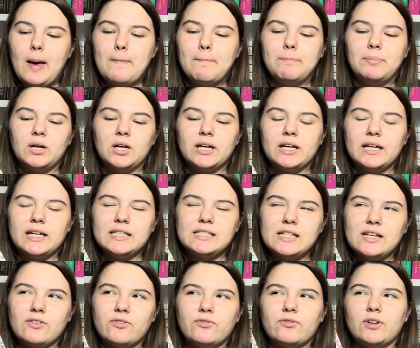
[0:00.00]
but it
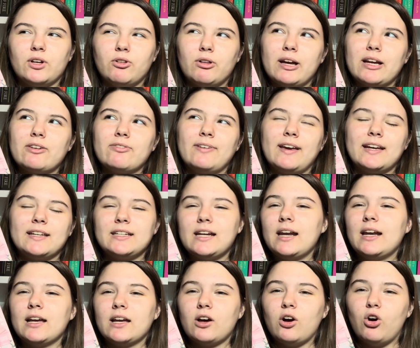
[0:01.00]
didn't feel like fake
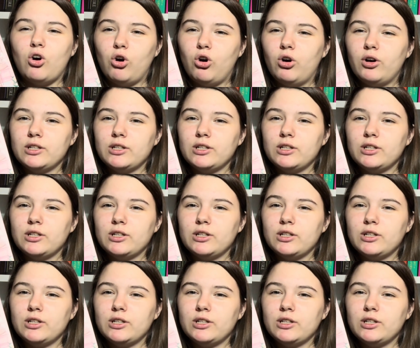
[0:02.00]
dating at all.